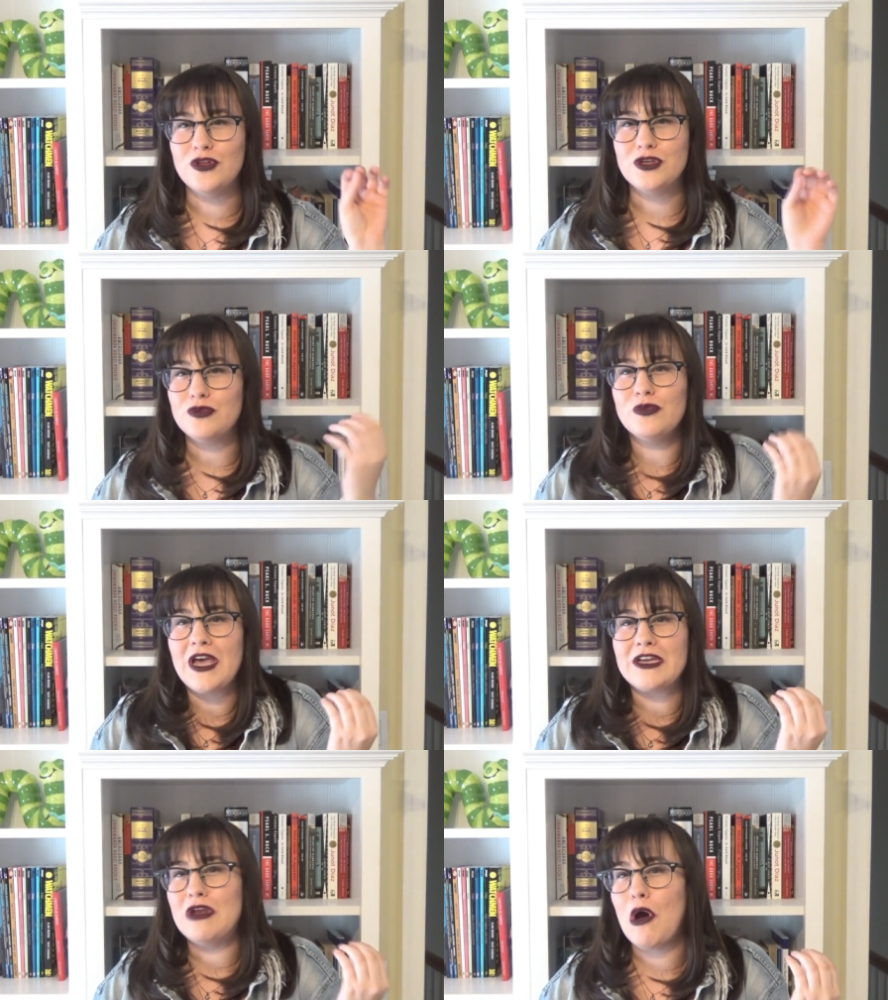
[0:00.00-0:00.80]
you
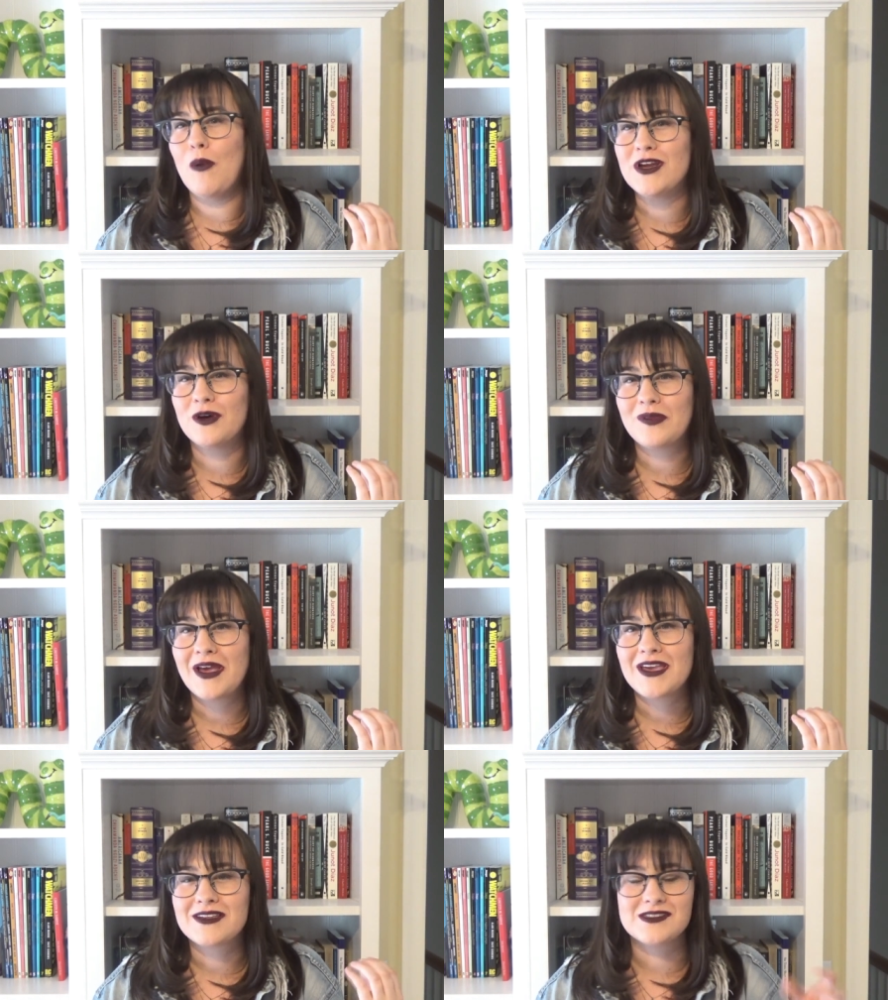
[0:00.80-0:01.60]
like know I don't
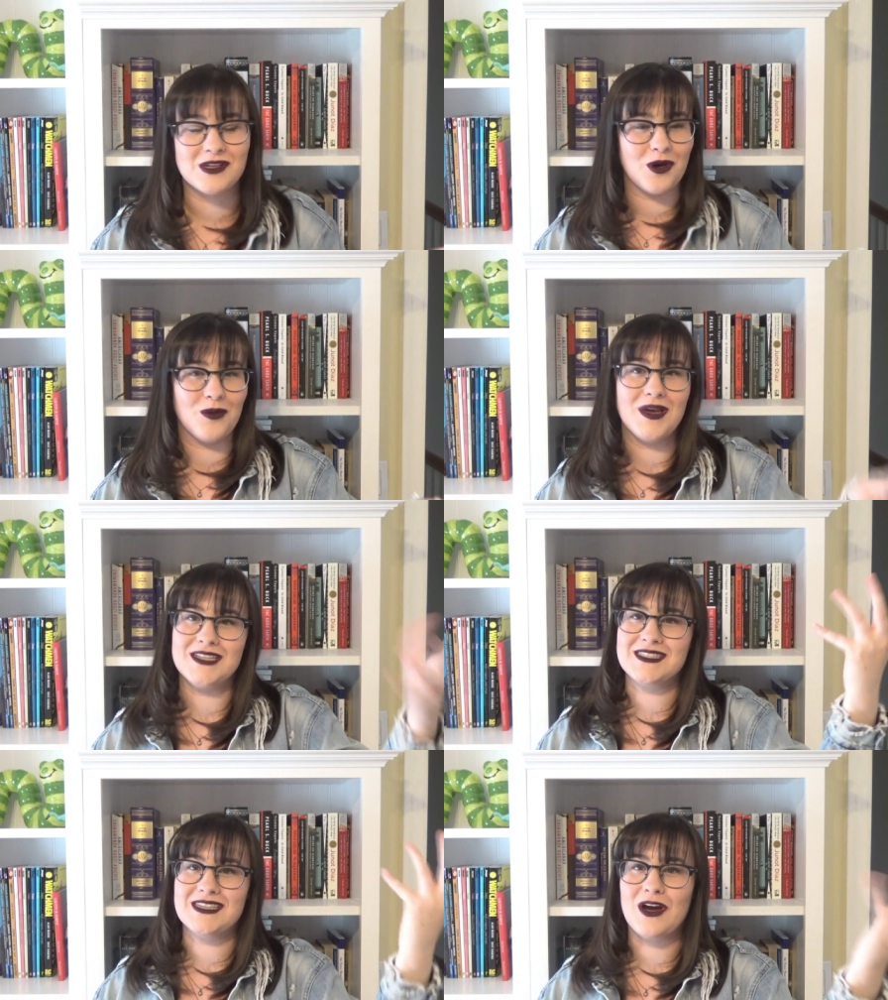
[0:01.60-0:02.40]
like so
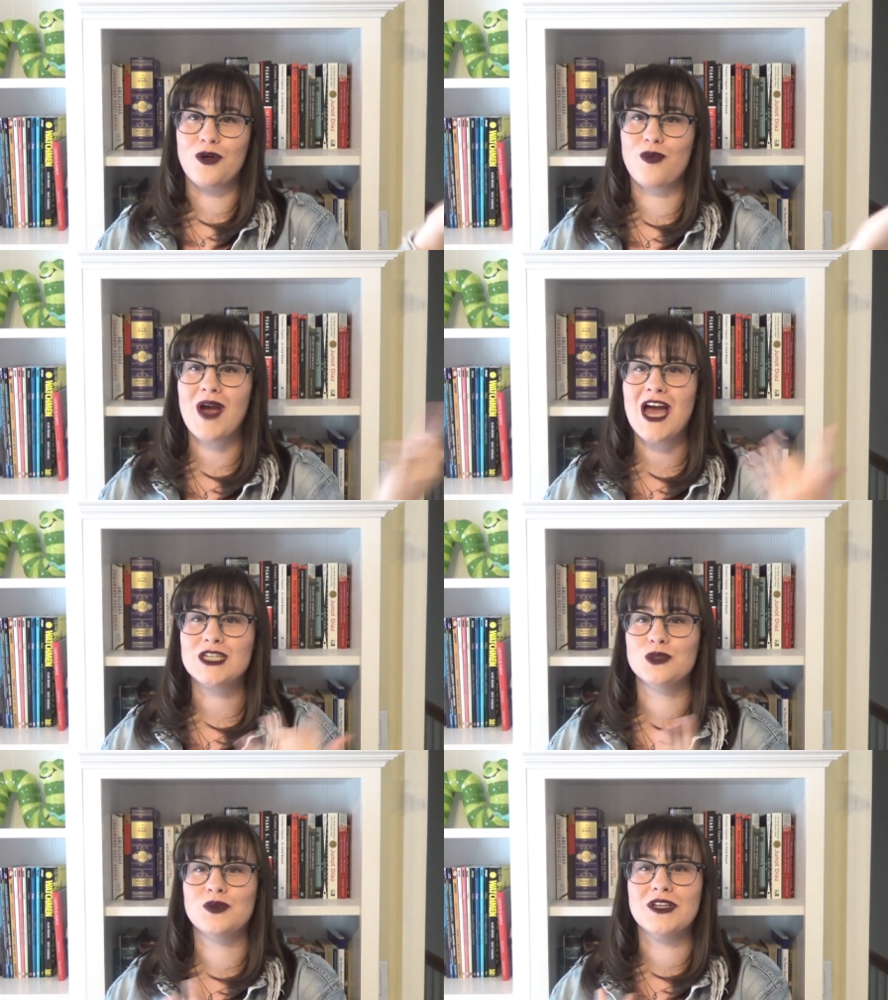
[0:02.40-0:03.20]
it's a
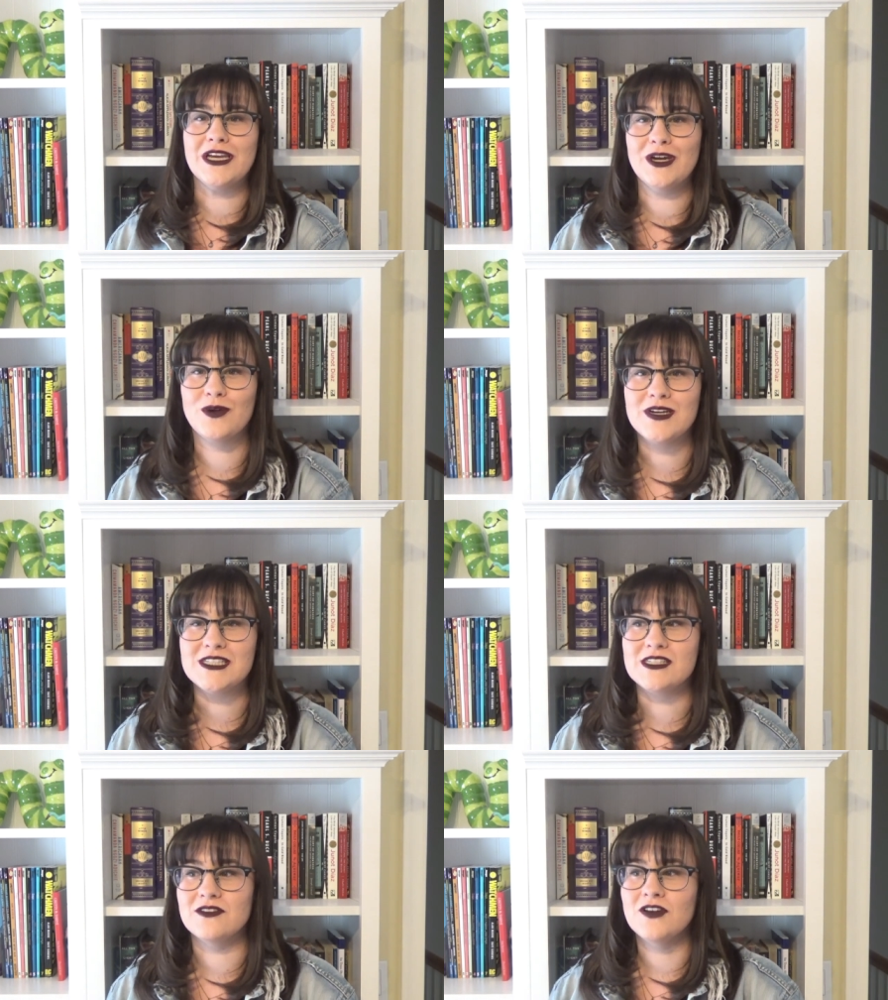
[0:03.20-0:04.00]
gradual
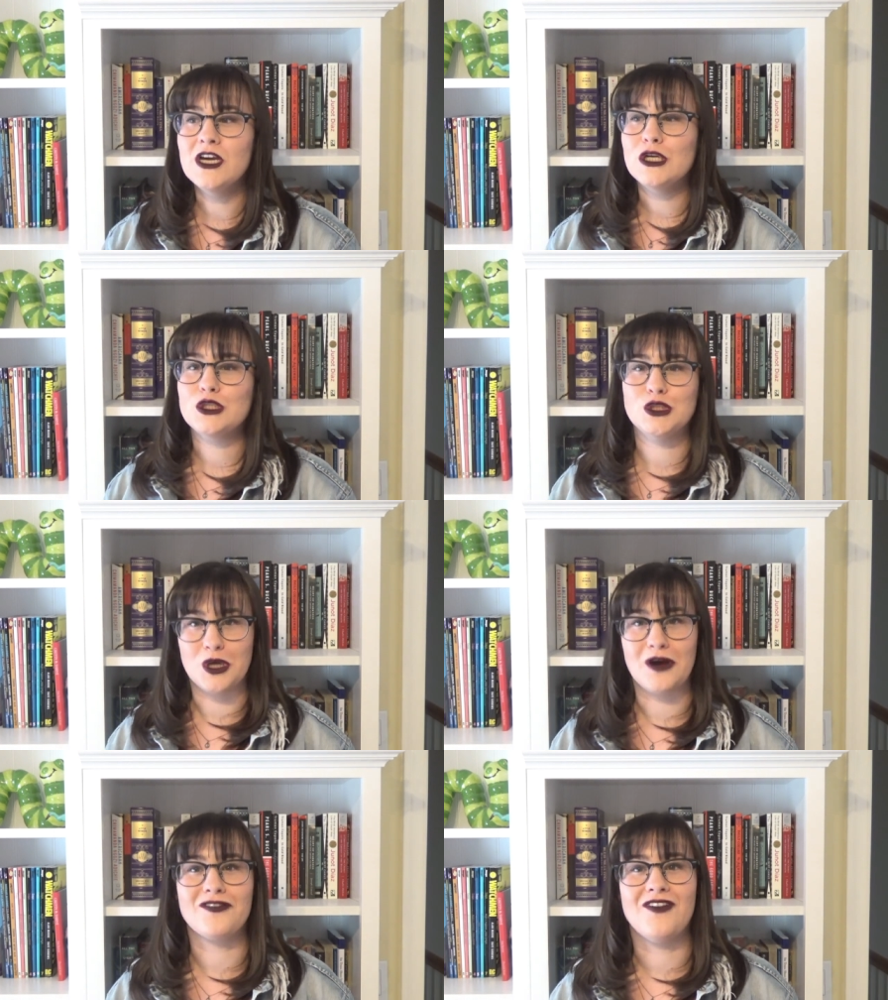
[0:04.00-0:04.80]
increase of
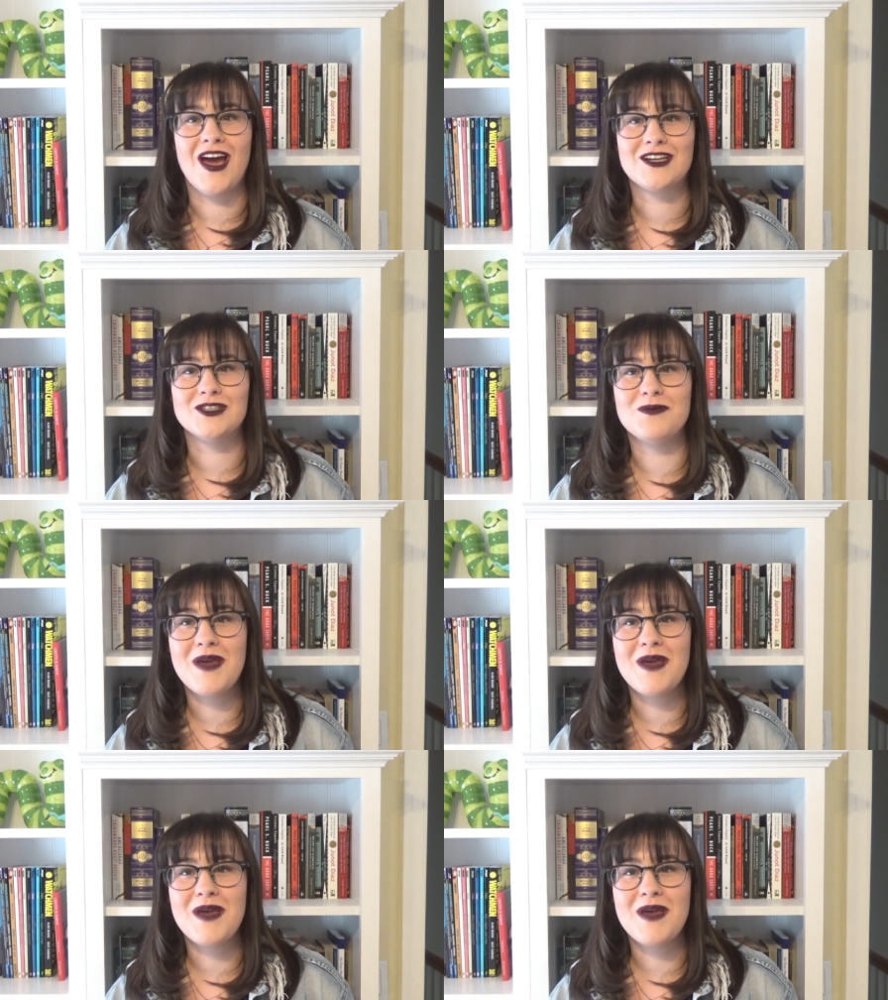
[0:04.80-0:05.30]
shock factor